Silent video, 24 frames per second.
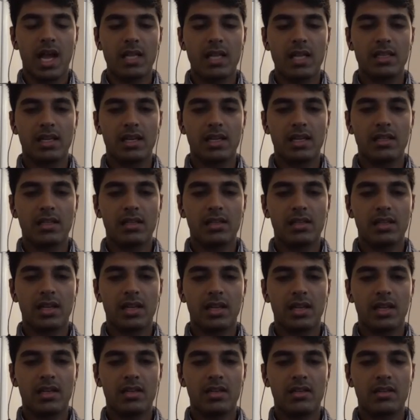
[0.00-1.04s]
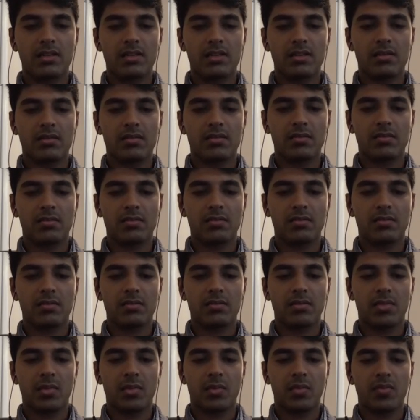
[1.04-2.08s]
And the other thing is,
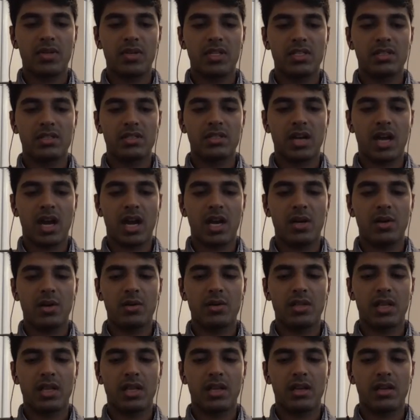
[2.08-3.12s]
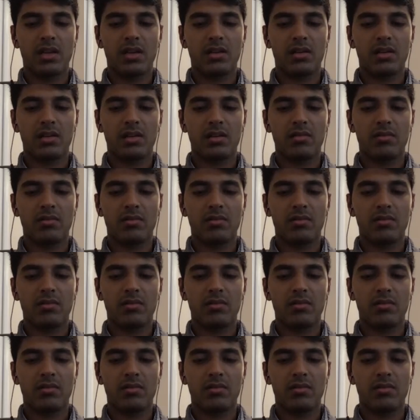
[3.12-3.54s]
which I don't think